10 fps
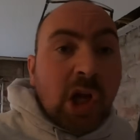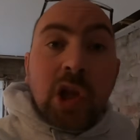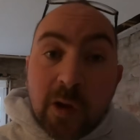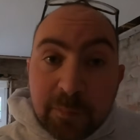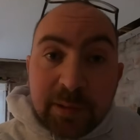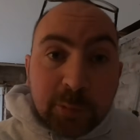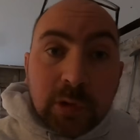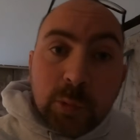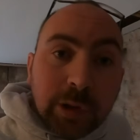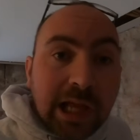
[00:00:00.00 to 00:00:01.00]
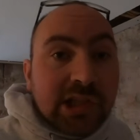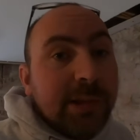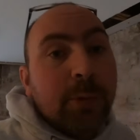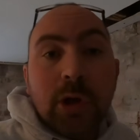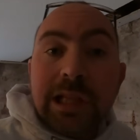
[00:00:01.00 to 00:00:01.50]
A lot of people will
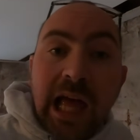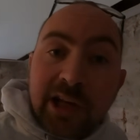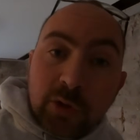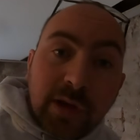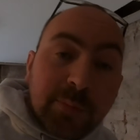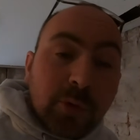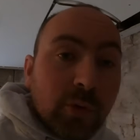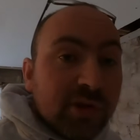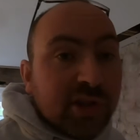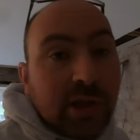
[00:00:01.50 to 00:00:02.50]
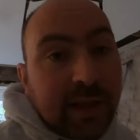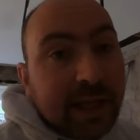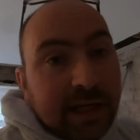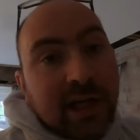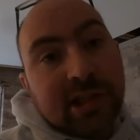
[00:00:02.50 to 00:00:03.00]
actually put a line on their board so that
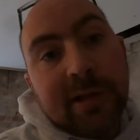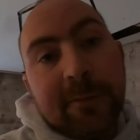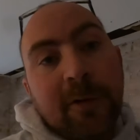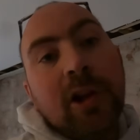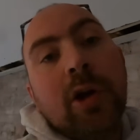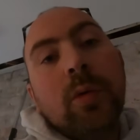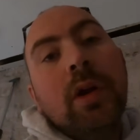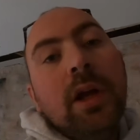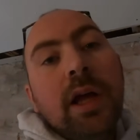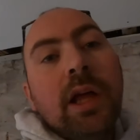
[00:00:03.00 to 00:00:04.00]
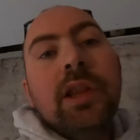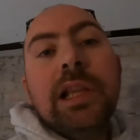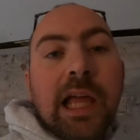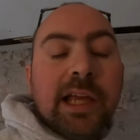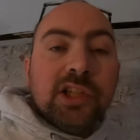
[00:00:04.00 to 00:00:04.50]
they can actually follow the
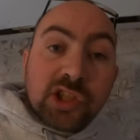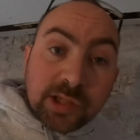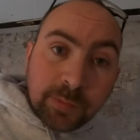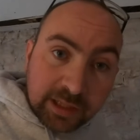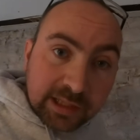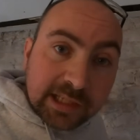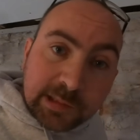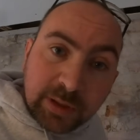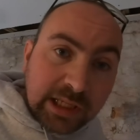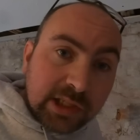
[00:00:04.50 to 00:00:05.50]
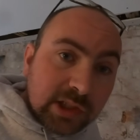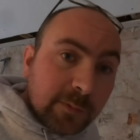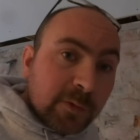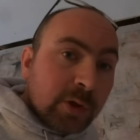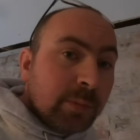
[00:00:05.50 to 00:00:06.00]
line just to make things a bit easier
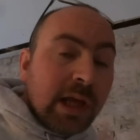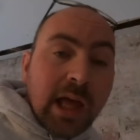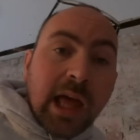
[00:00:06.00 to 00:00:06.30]
for them.